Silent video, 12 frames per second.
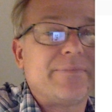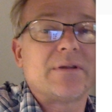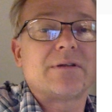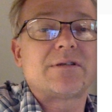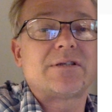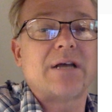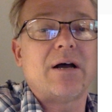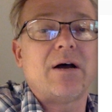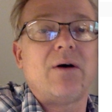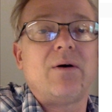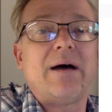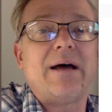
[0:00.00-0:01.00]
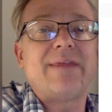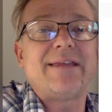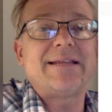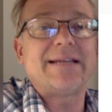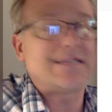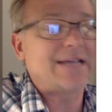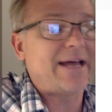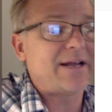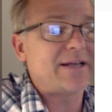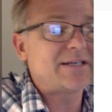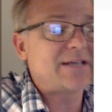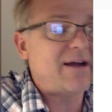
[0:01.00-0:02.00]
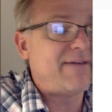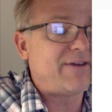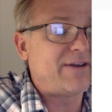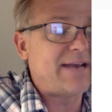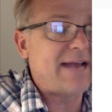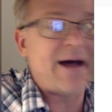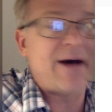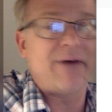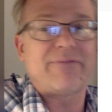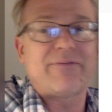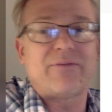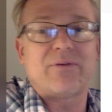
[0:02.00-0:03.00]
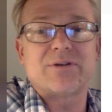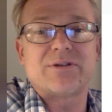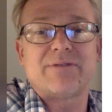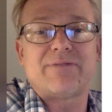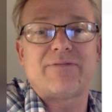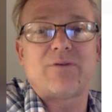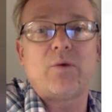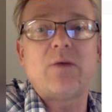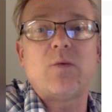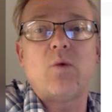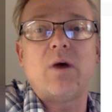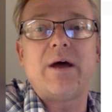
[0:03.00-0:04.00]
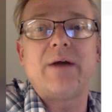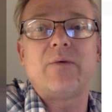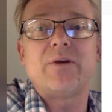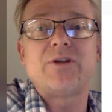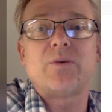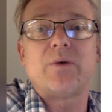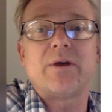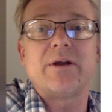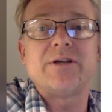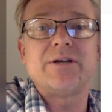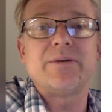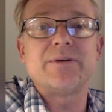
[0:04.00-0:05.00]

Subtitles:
So I think that's got us covered now. For week 1, what you'll want to do is